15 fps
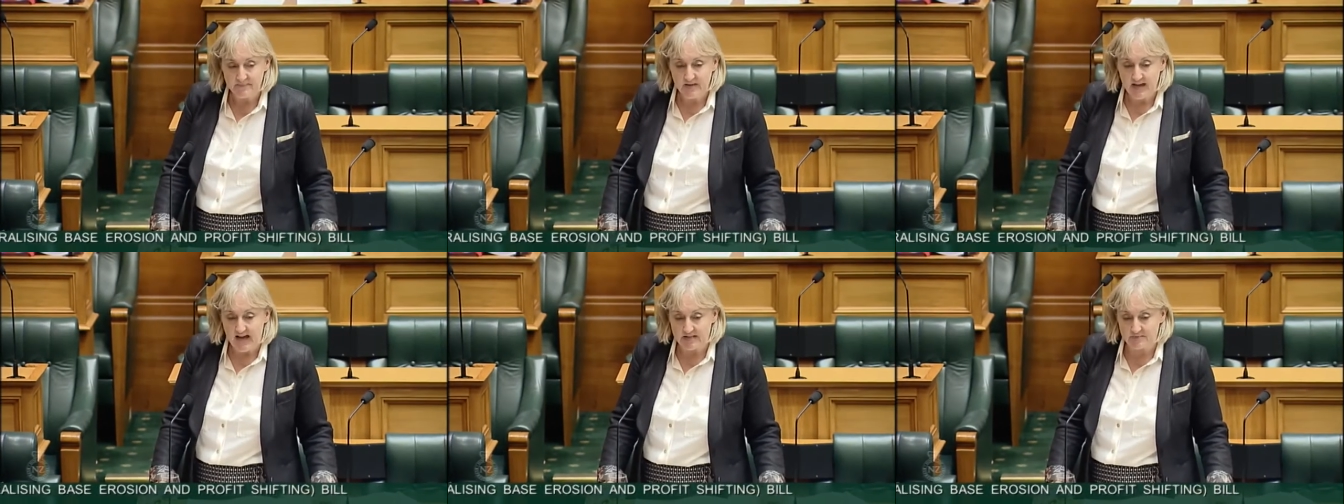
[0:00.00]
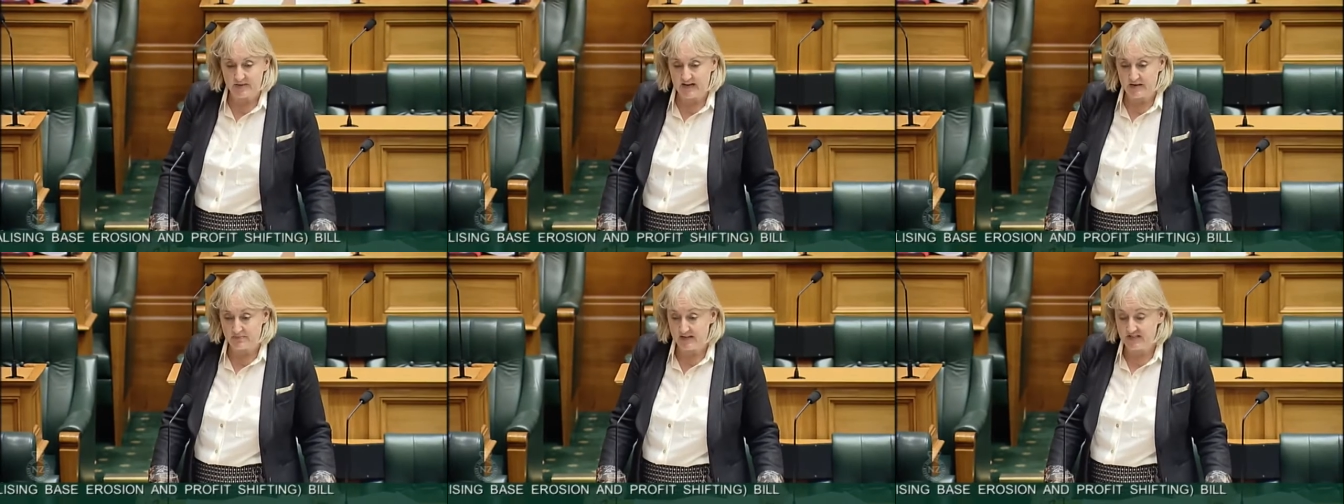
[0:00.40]
has
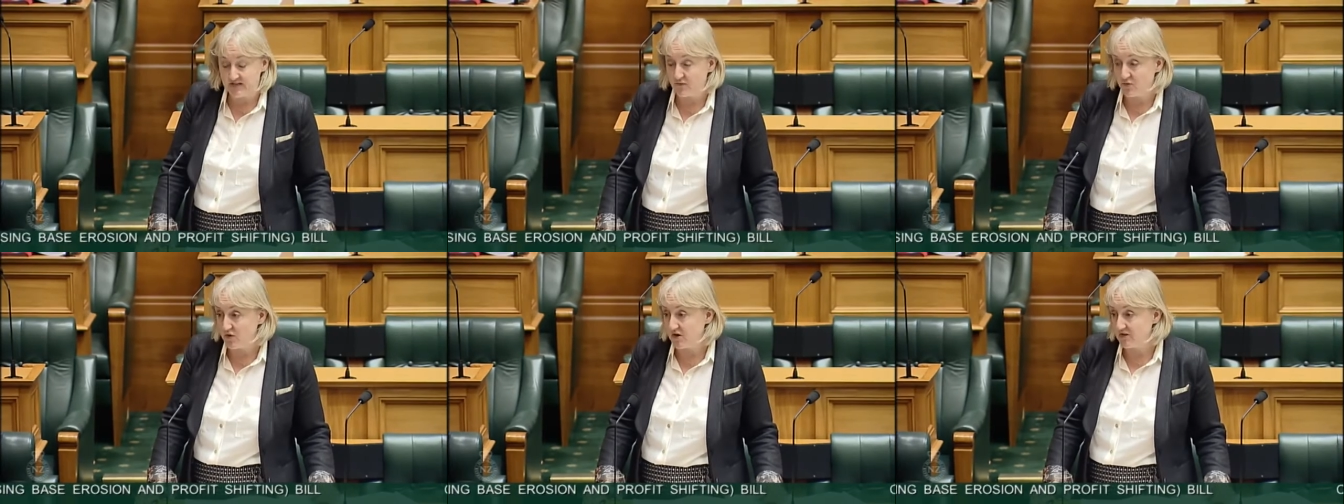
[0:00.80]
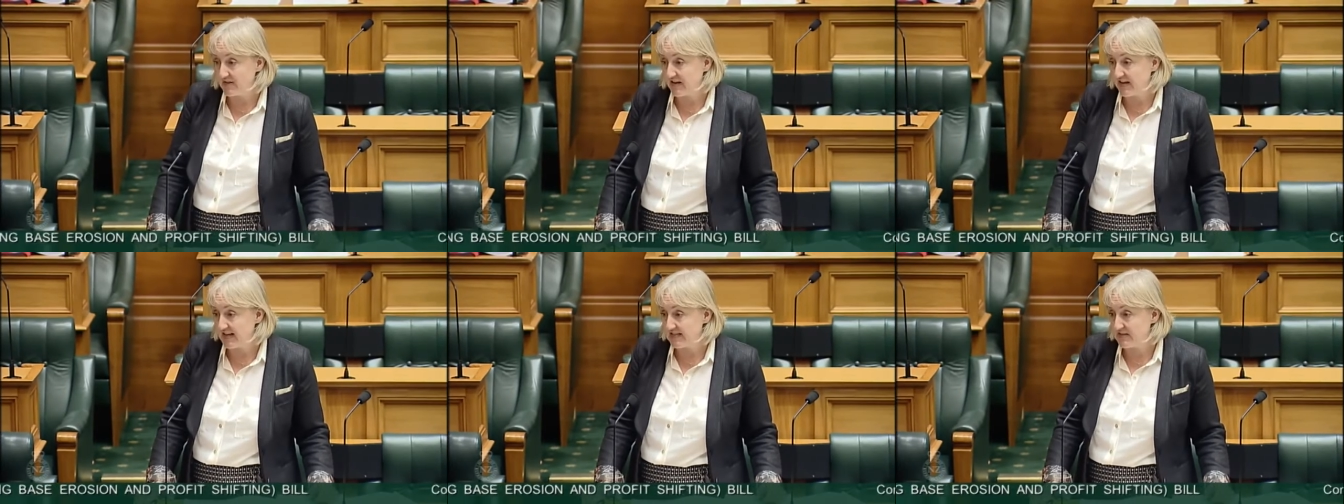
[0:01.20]
been a piece of work
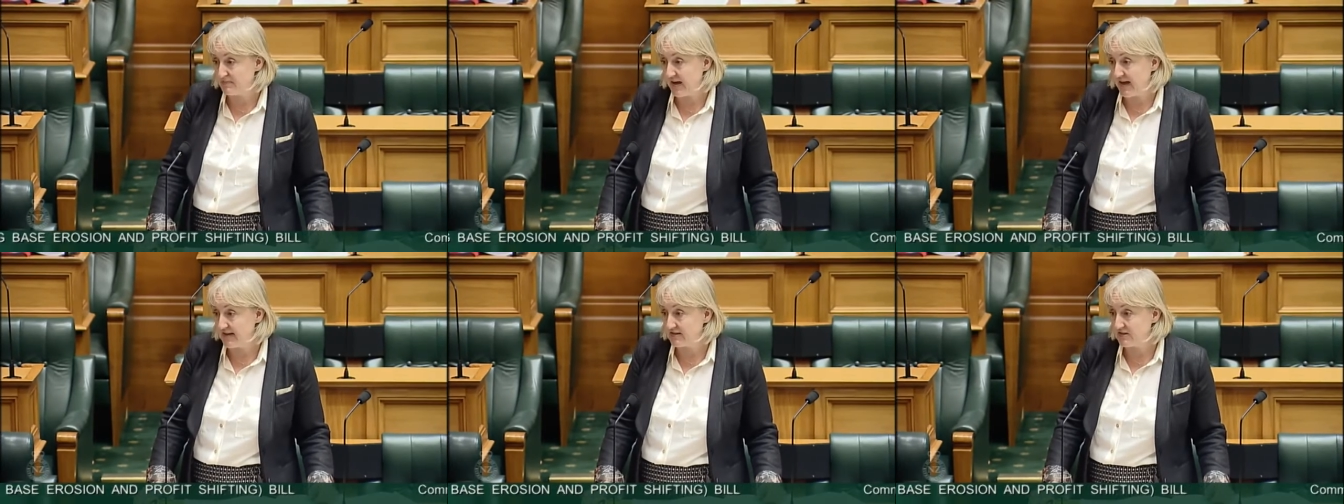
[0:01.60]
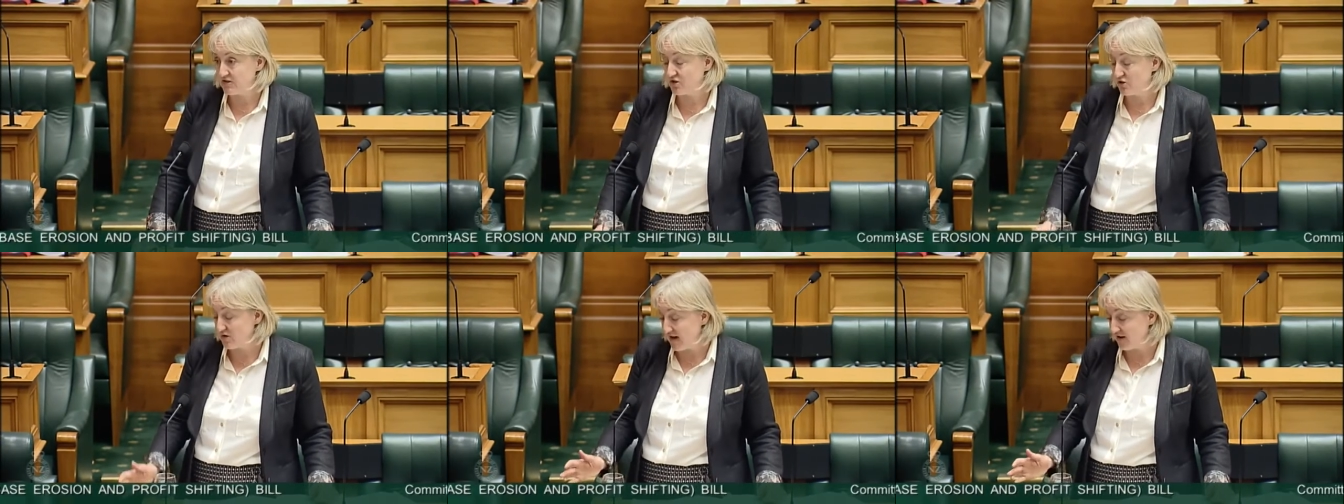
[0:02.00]
that has spanned
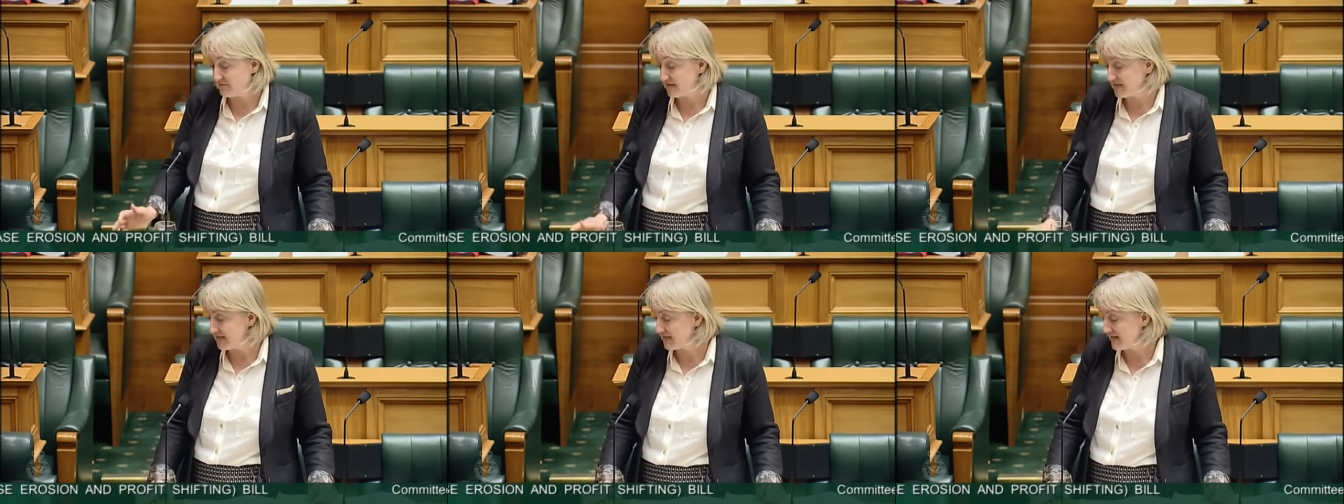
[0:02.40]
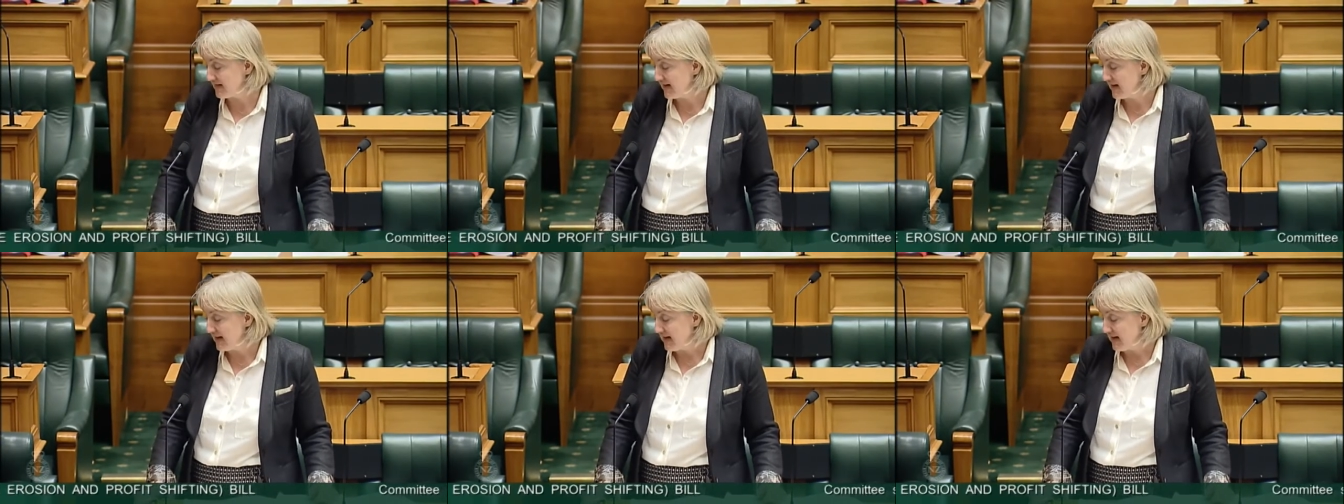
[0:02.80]
two governments,